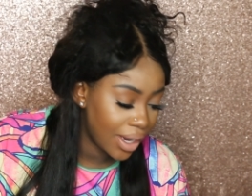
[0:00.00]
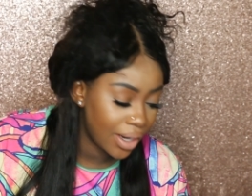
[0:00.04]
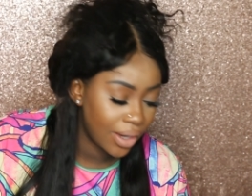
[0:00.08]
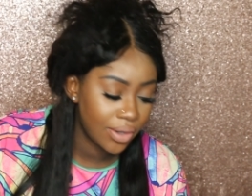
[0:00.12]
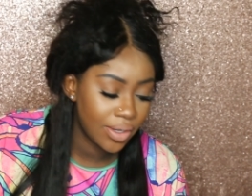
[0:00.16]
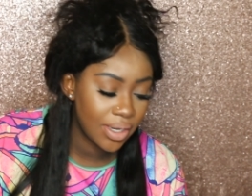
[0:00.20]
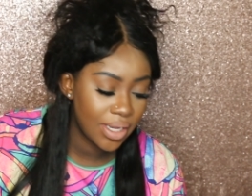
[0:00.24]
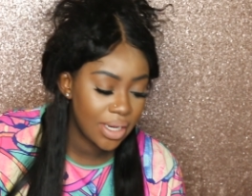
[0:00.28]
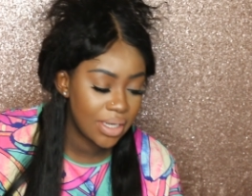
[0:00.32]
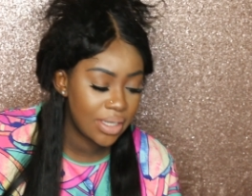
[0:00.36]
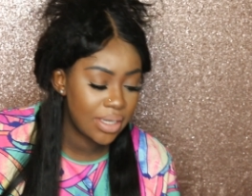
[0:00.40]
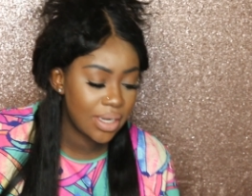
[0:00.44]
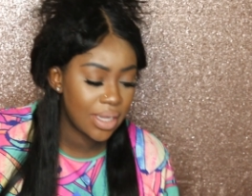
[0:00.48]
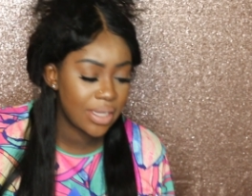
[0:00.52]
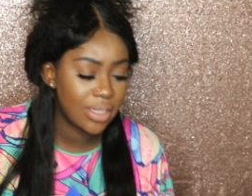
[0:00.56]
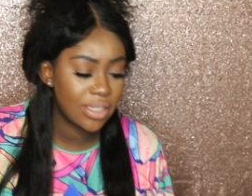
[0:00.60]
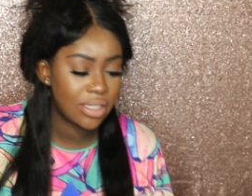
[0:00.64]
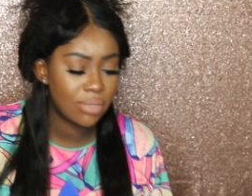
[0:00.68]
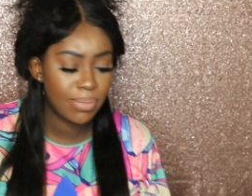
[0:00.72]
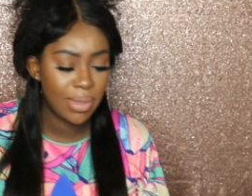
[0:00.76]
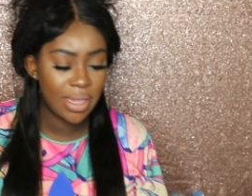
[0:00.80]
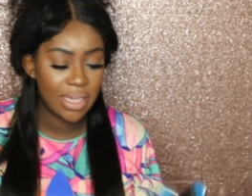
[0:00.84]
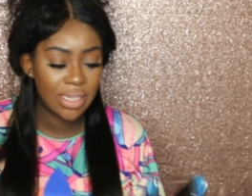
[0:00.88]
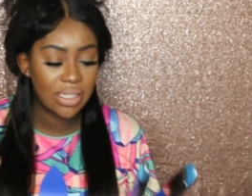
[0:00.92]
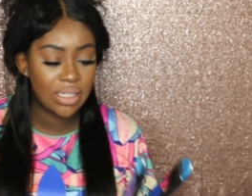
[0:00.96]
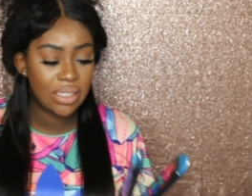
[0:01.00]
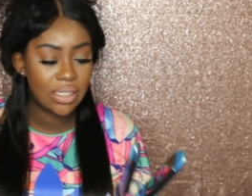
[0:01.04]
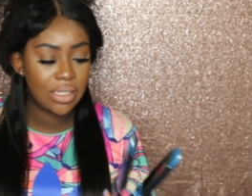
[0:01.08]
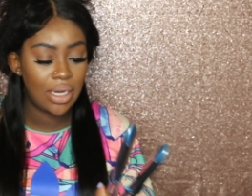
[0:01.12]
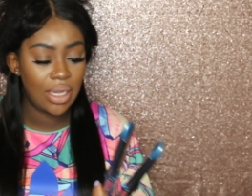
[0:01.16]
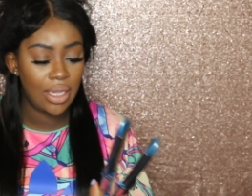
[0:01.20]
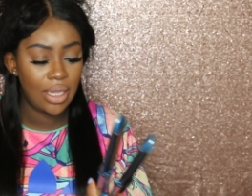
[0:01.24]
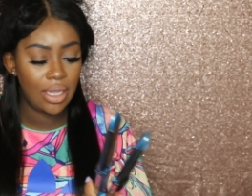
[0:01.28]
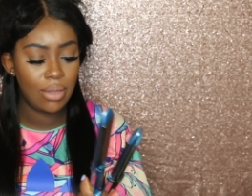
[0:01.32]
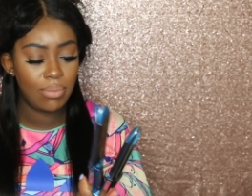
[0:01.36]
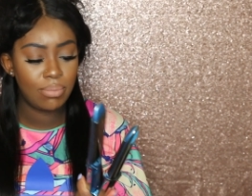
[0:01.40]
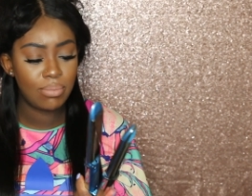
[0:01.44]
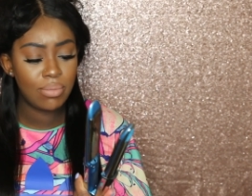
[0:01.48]
iron, it does make
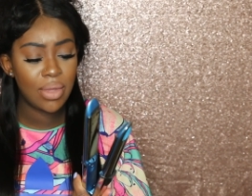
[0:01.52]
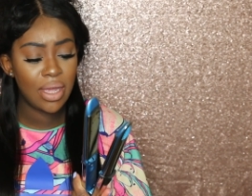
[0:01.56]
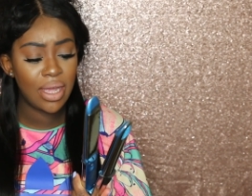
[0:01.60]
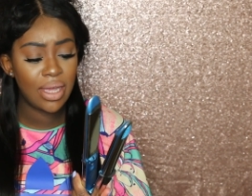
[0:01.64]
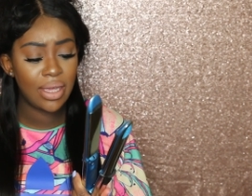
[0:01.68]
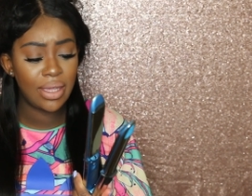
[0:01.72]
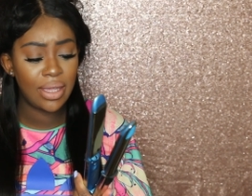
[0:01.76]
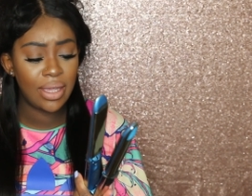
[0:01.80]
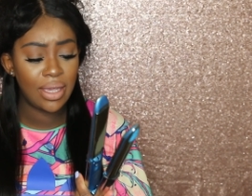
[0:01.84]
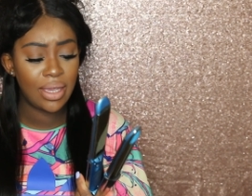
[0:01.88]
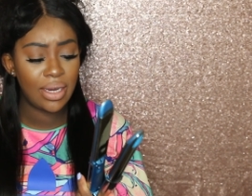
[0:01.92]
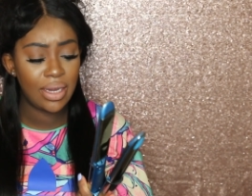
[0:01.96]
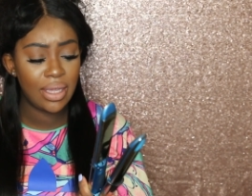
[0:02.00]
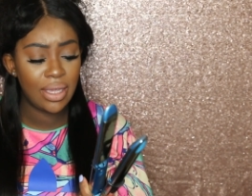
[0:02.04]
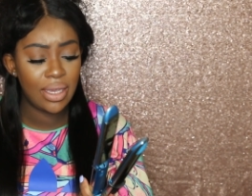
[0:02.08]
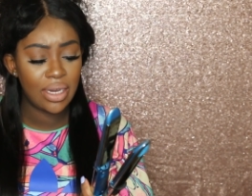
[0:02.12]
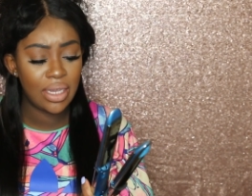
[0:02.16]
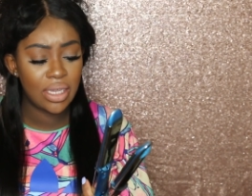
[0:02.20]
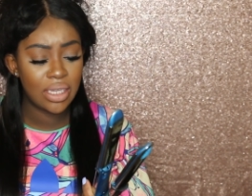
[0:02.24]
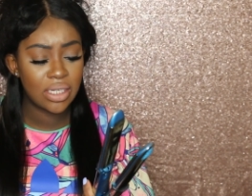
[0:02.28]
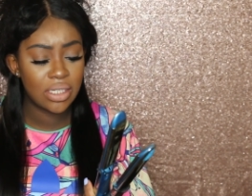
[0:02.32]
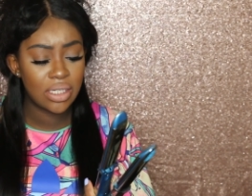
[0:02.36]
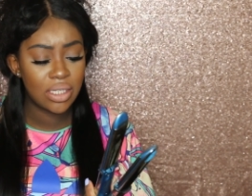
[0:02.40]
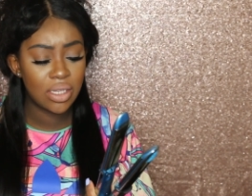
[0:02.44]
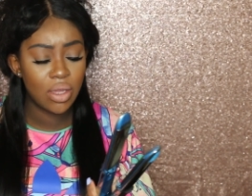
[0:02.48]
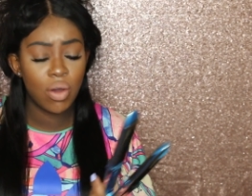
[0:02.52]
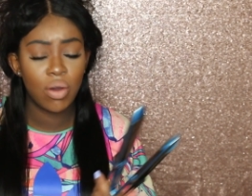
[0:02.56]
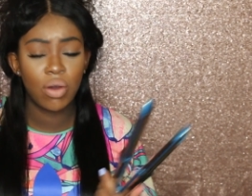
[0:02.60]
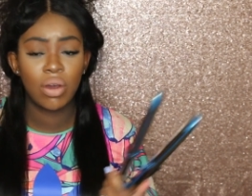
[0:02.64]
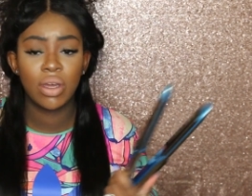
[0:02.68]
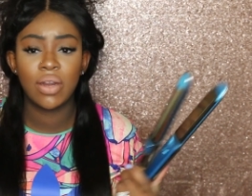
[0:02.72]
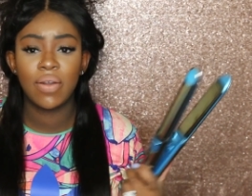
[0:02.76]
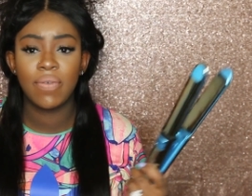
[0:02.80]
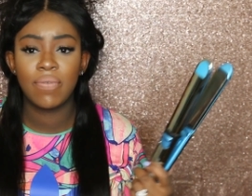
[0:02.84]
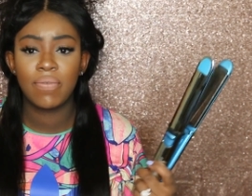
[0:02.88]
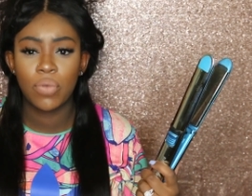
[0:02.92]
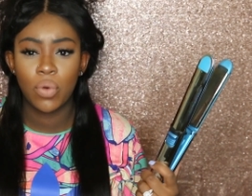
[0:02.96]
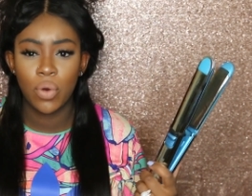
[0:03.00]
steam. Again, it is
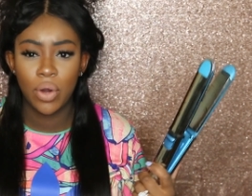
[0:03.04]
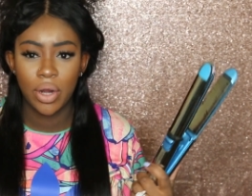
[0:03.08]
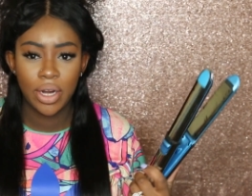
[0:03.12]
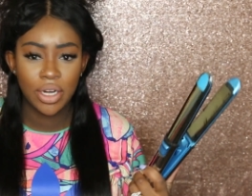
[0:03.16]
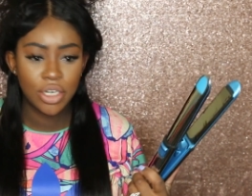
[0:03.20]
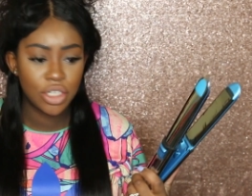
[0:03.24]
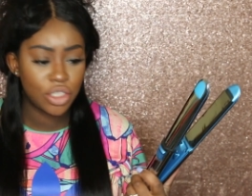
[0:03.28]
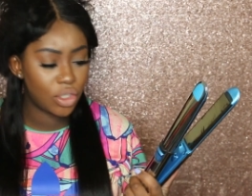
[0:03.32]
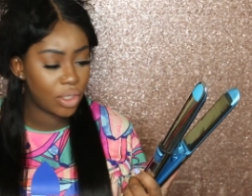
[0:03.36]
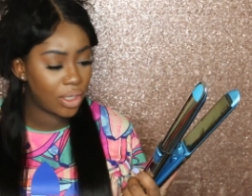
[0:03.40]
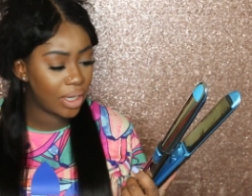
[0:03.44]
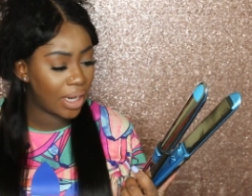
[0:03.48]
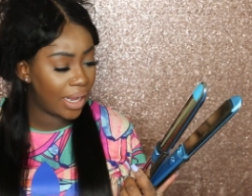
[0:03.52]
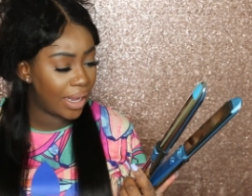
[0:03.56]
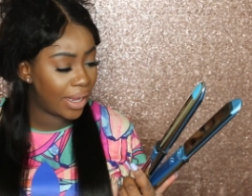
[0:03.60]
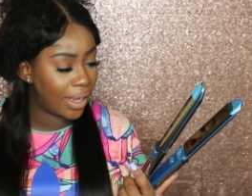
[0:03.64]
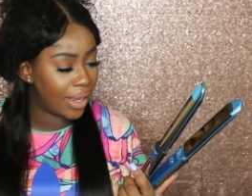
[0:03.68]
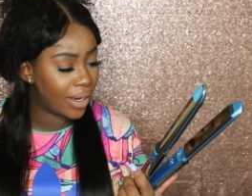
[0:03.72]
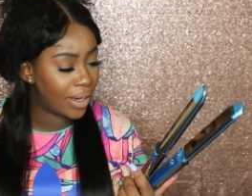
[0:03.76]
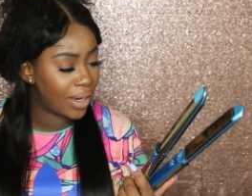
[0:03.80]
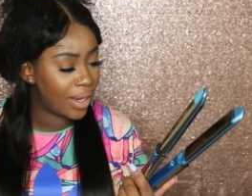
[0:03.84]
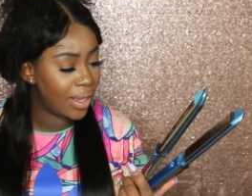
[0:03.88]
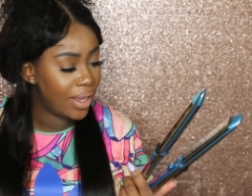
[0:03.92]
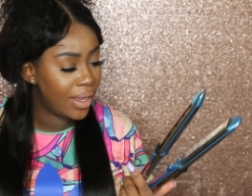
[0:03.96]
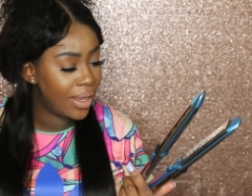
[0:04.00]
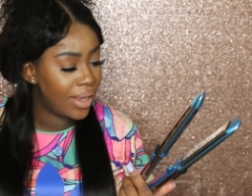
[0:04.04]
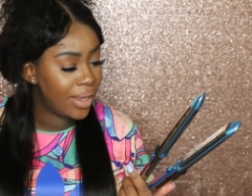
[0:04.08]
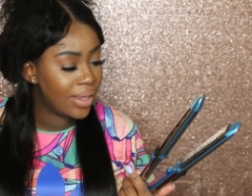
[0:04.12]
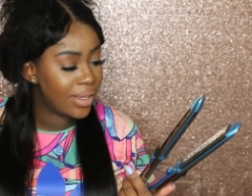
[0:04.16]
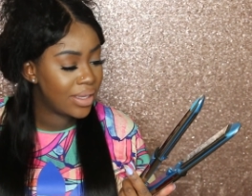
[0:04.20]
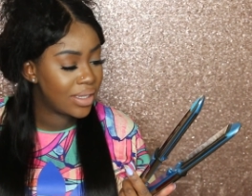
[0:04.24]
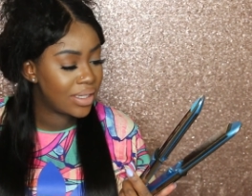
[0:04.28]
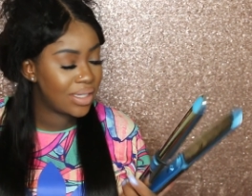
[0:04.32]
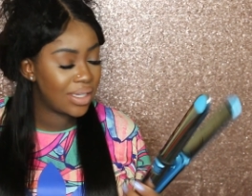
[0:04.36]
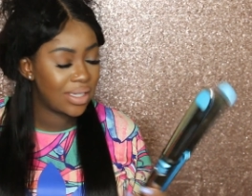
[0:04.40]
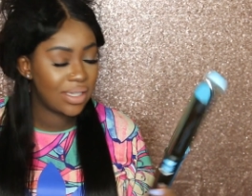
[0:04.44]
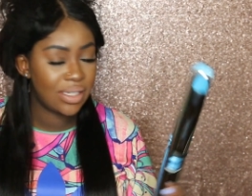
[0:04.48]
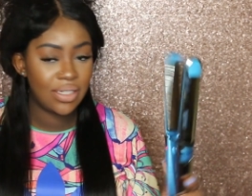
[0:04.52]
on
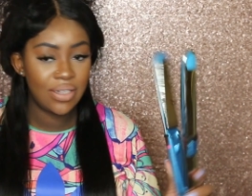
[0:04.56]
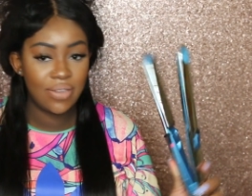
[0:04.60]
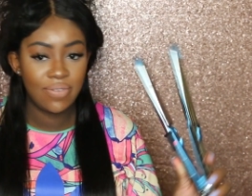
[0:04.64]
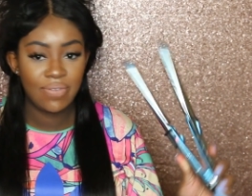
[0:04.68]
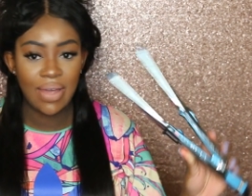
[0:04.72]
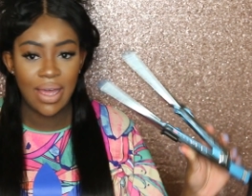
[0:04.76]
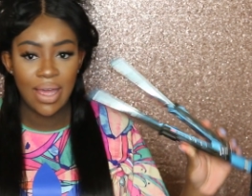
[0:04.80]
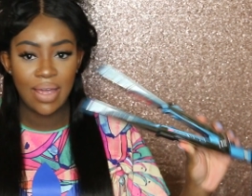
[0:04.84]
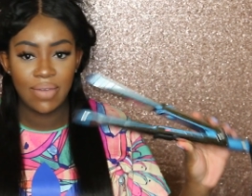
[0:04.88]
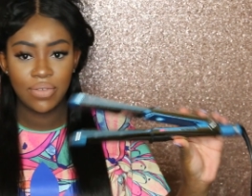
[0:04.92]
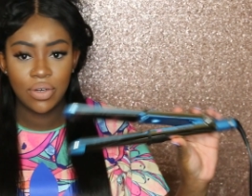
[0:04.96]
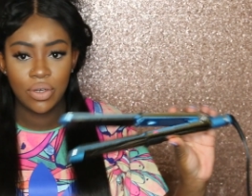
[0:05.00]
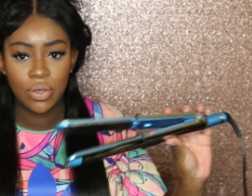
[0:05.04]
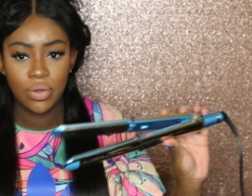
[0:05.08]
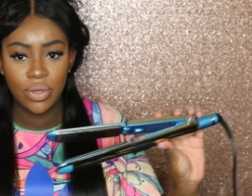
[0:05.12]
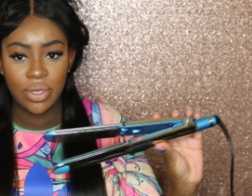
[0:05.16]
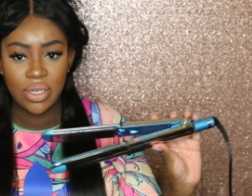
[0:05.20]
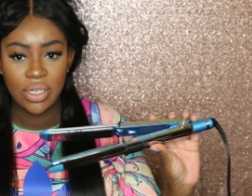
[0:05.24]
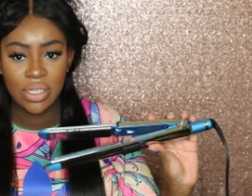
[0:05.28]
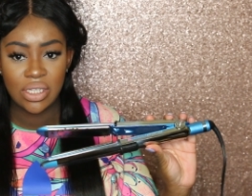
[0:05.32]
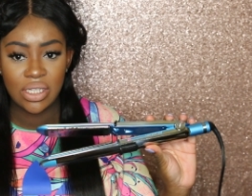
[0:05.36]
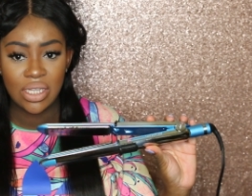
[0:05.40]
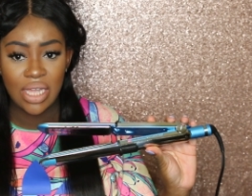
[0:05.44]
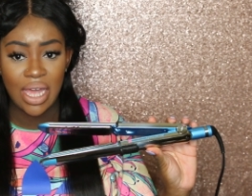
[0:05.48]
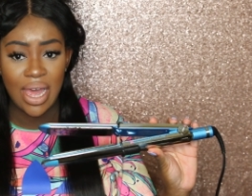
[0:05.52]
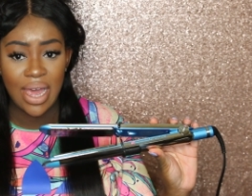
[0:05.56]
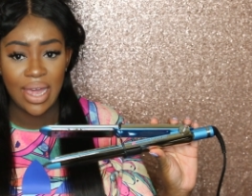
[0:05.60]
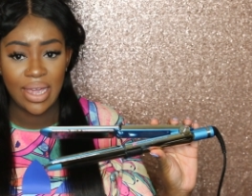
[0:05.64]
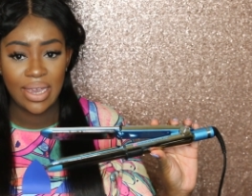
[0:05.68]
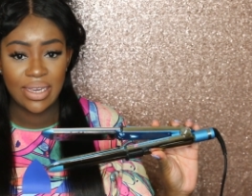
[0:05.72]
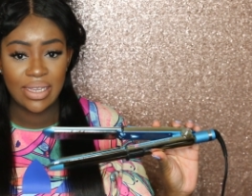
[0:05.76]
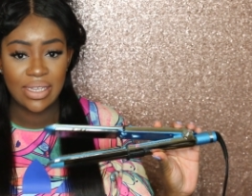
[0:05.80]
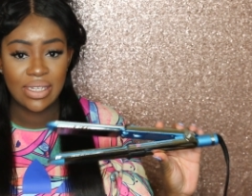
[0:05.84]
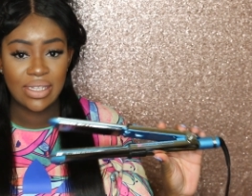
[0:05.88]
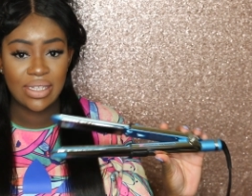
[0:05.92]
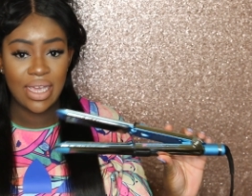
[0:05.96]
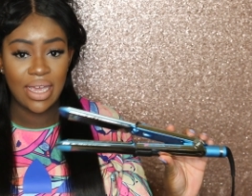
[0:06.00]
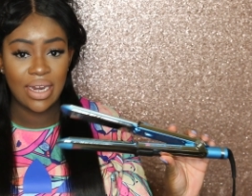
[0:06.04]
465 degrees, the
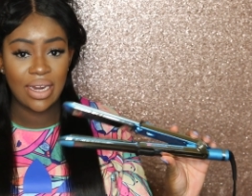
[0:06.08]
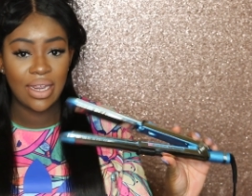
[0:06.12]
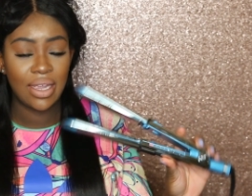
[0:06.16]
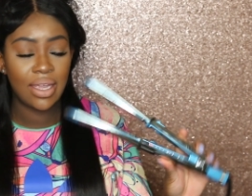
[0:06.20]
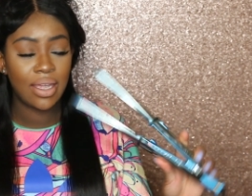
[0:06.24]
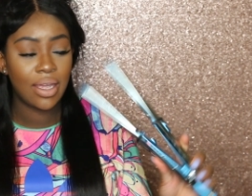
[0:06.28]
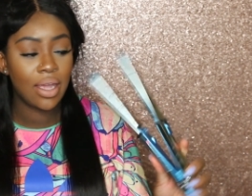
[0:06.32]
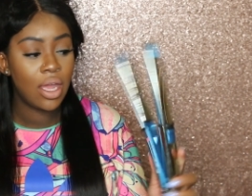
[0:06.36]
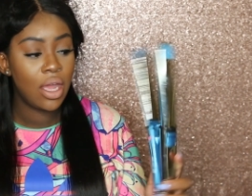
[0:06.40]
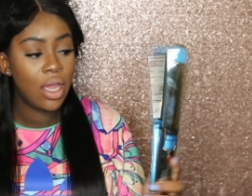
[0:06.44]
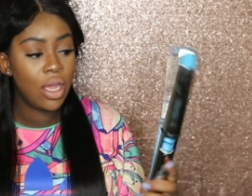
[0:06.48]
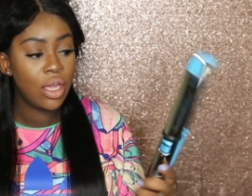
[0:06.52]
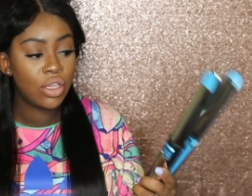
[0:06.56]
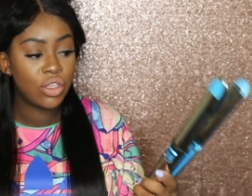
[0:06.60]
highest setting.